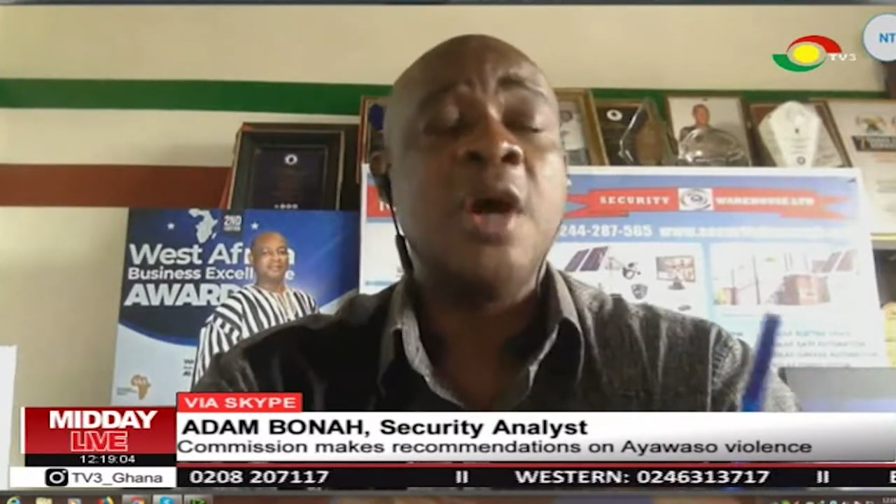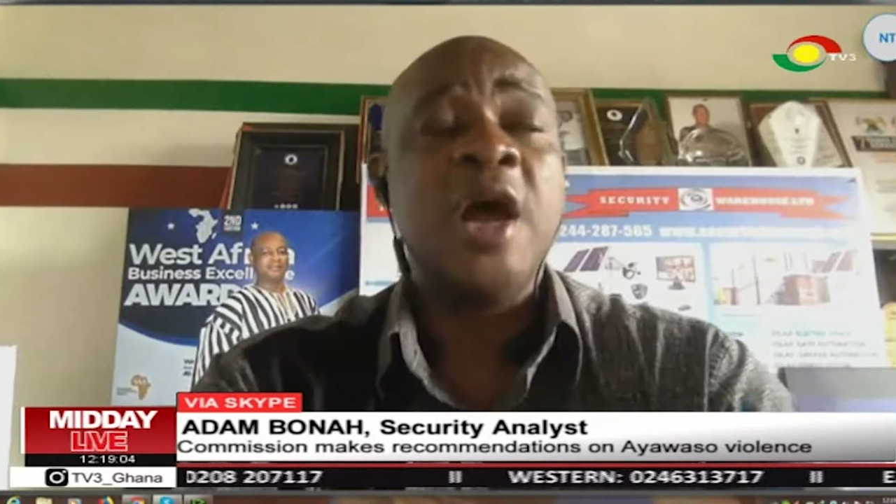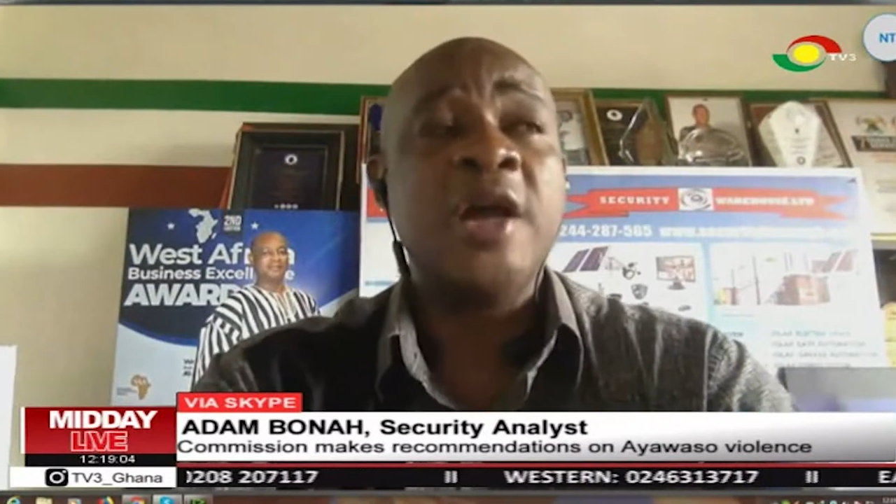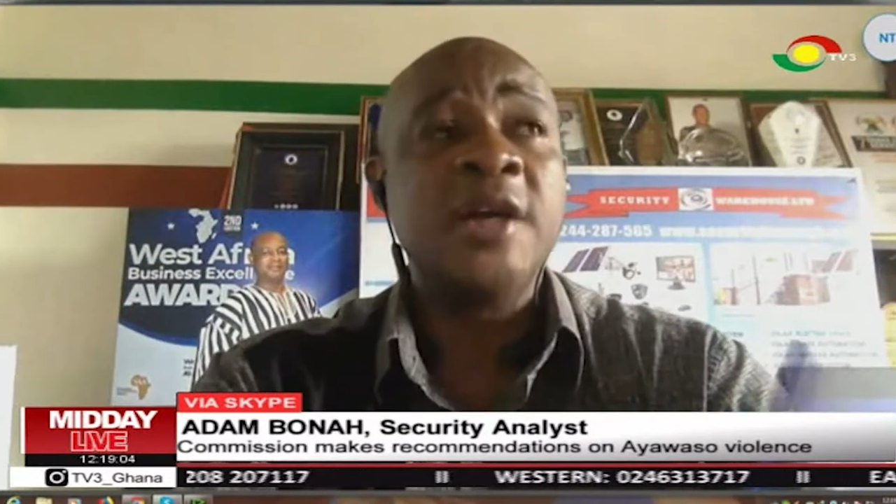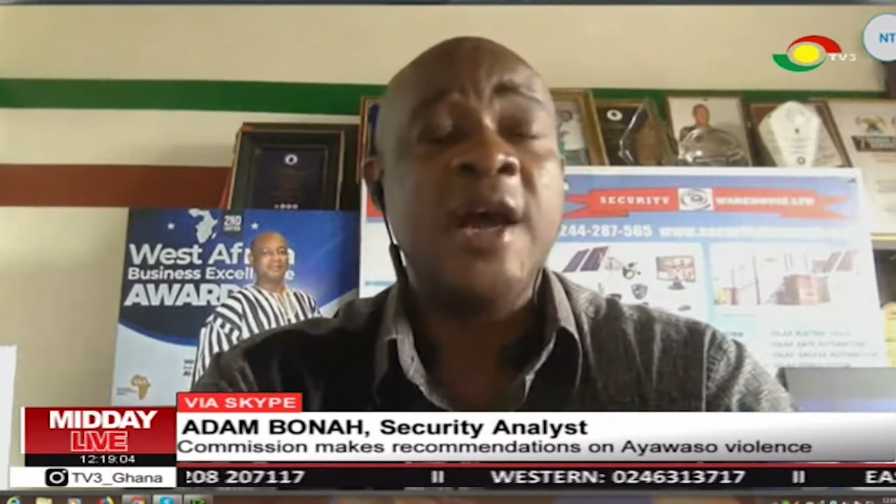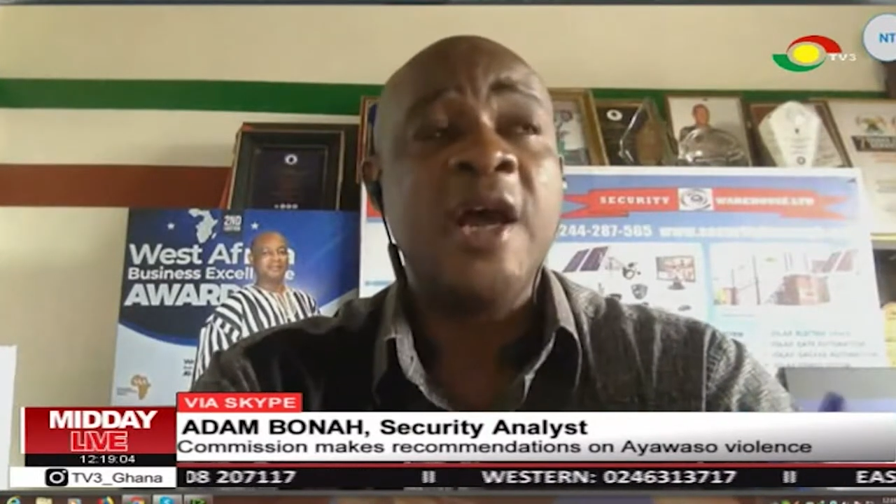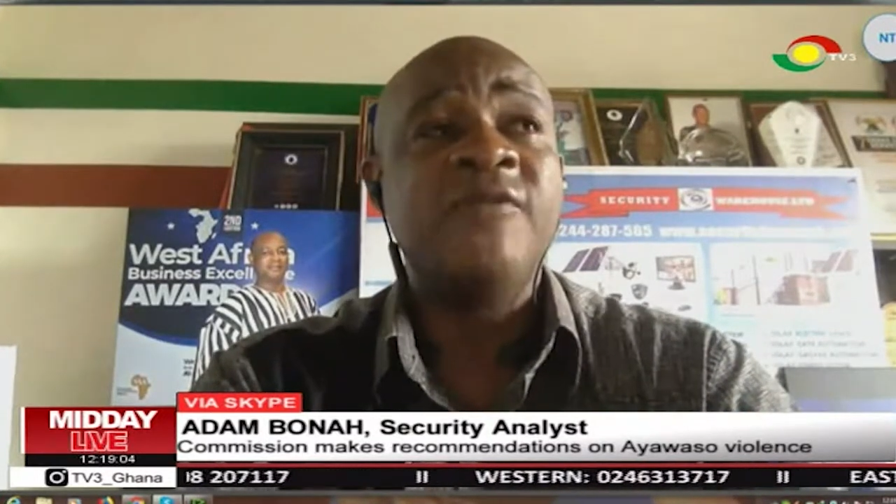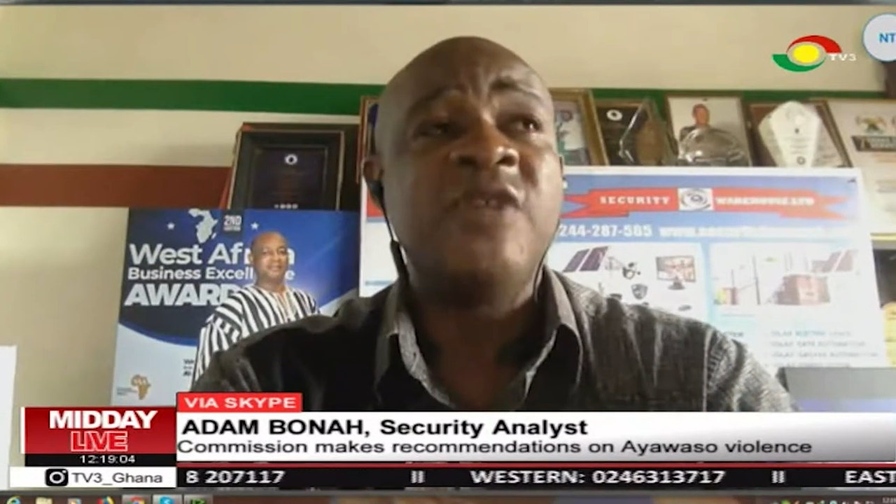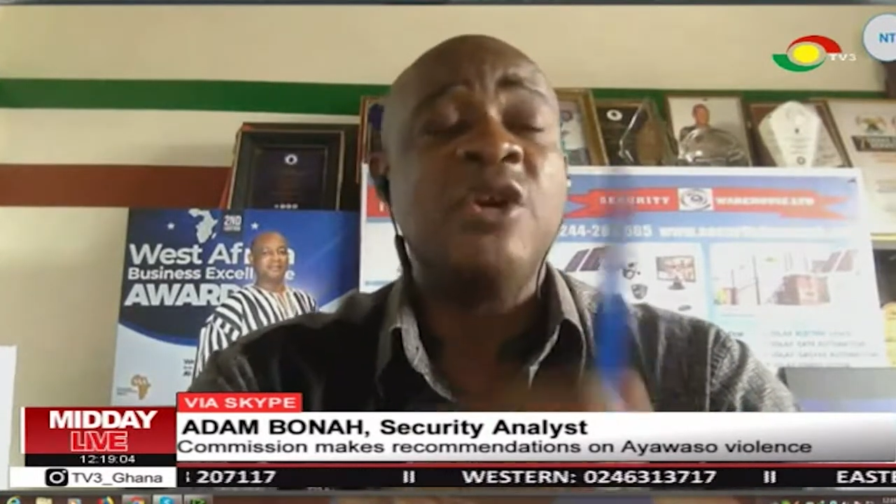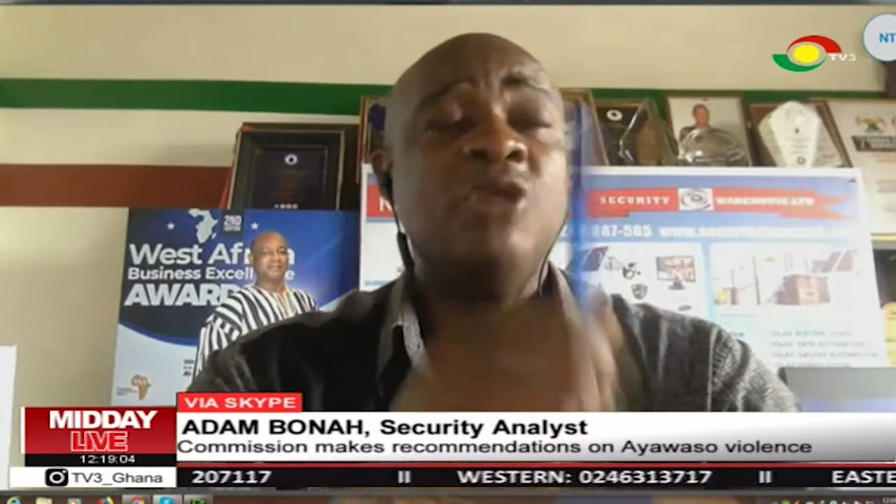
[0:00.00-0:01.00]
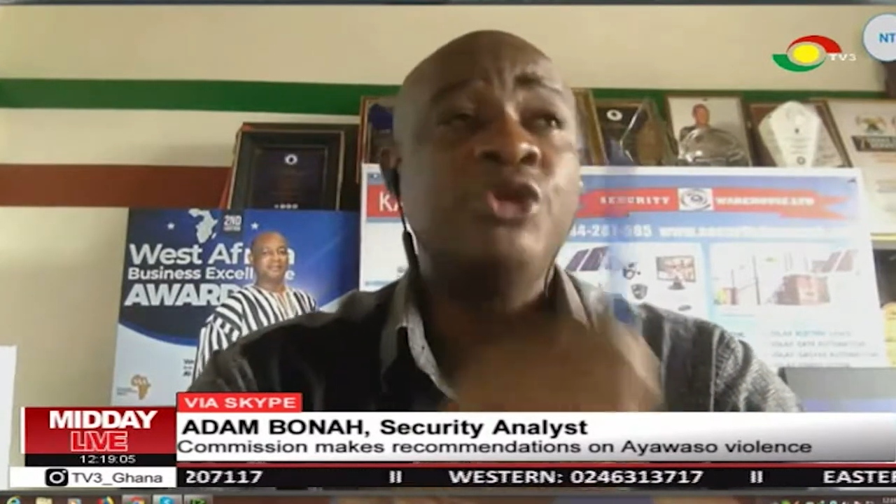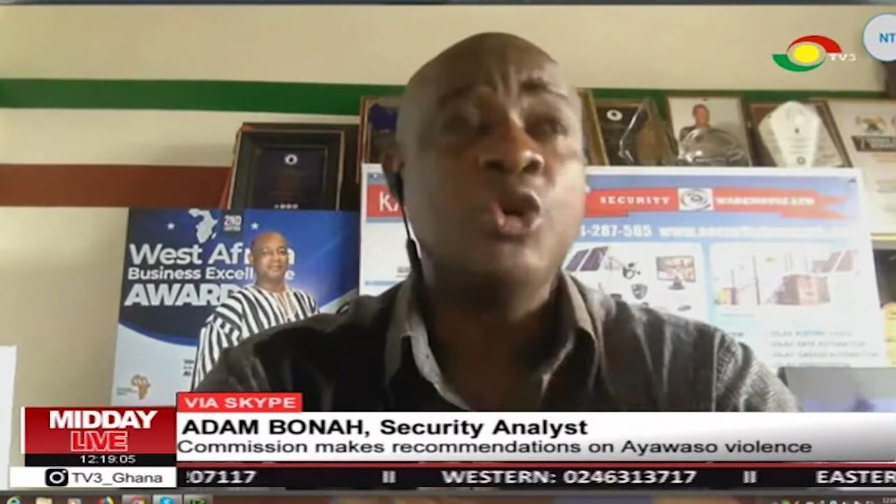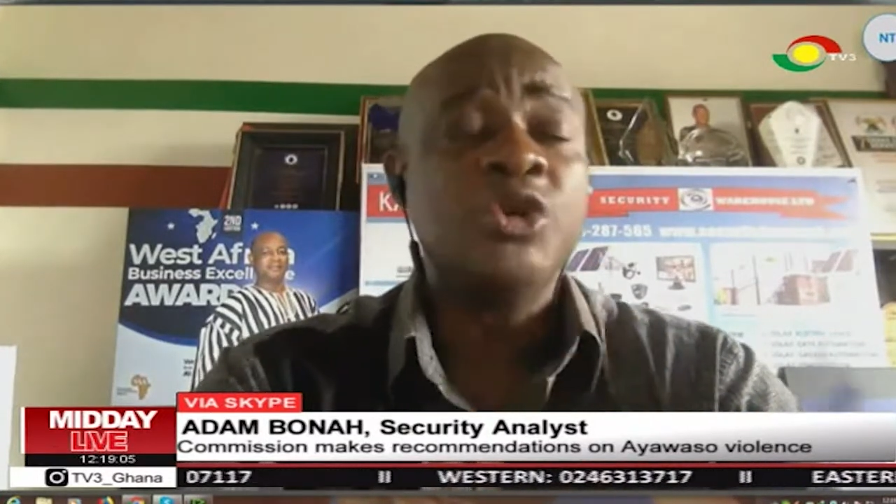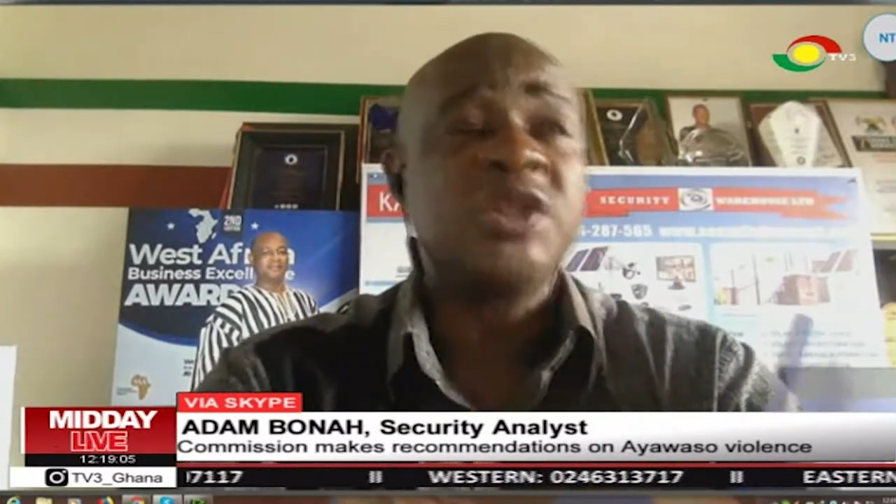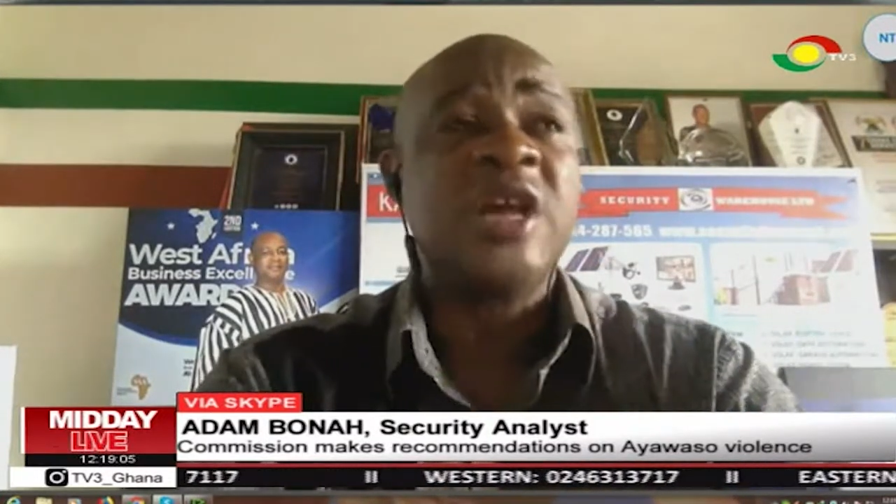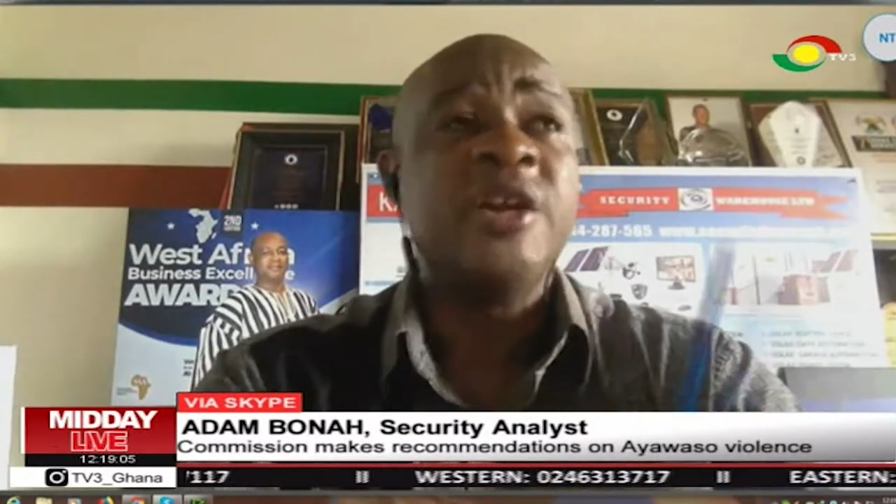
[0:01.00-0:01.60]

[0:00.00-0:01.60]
and uh, if they don't use the